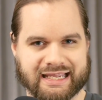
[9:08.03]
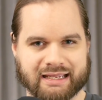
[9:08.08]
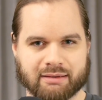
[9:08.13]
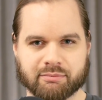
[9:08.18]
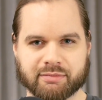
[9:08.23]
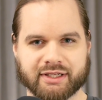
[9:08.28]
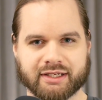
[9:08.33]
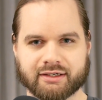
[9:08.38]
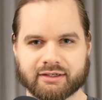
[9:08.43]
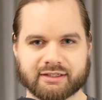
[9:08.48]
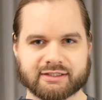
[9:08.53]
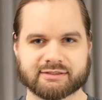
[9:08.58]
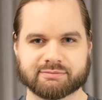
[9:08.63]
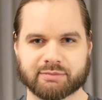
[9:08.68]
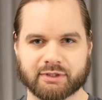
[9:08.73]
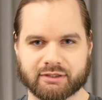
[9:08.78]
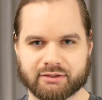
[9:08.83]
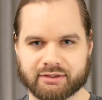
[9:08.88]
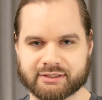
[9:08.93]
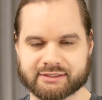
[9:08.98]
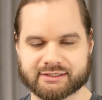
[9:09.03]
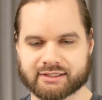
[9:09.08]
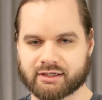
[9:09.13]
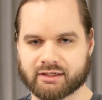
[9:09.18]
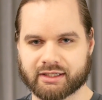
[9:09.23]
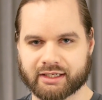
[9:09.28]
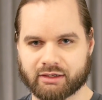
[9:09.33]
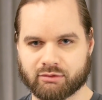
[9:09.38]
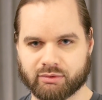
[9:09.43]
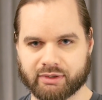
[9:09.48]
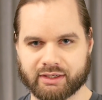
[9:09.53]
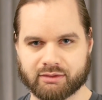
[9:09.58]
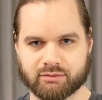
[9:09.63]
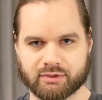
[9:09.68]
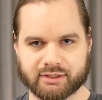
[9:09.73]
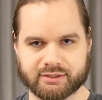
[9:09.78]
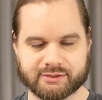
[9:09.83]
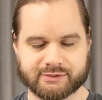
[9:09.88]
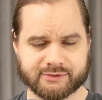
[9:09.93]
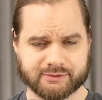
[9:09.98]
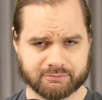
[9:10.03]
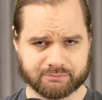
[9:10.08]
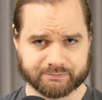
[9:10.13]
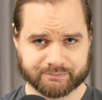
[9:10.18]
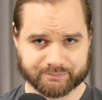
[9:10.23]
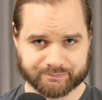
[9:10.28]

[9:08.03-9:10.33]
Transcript: ambient experience, kind of like Quake was.